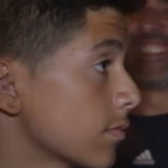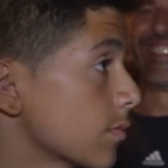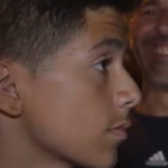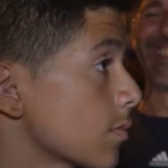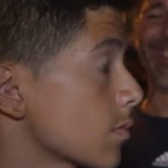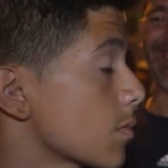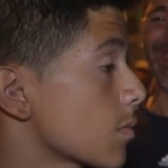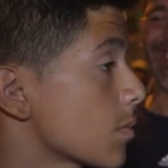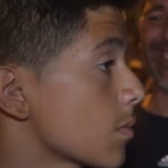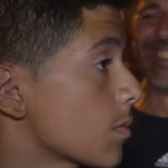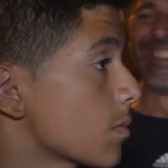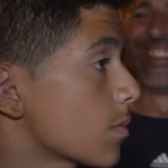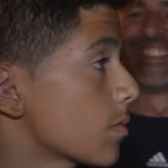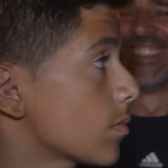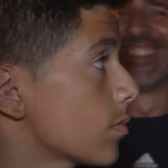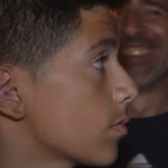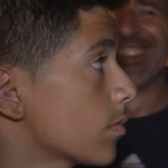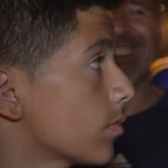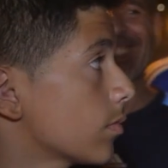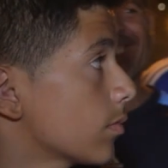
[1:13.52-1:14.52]

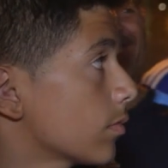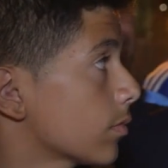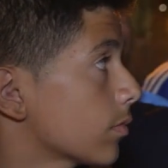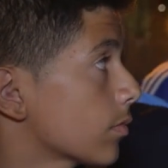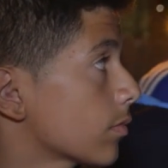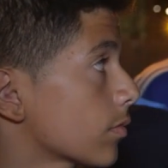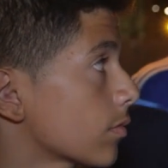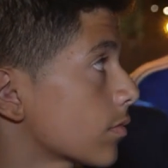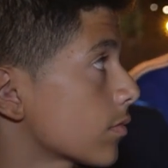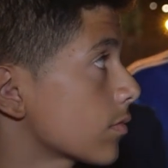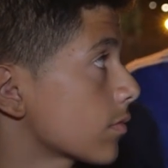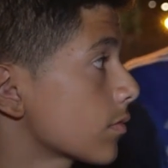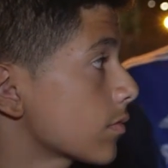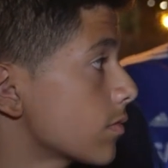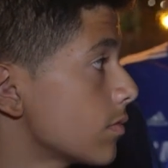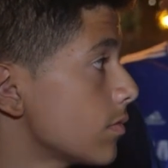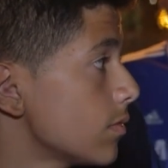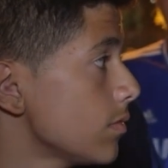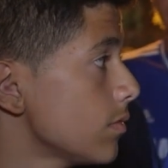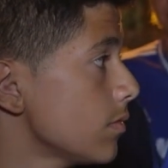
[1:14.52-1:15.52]

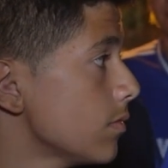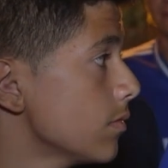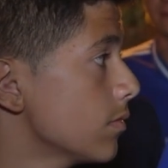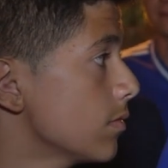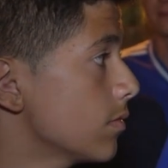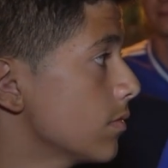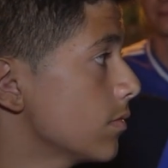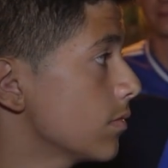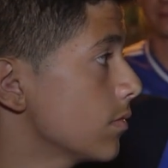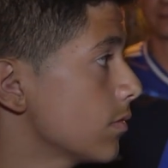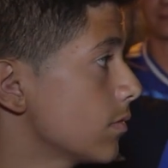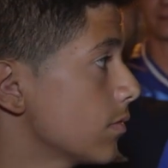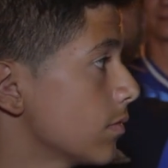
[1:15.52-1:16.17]
[no speech]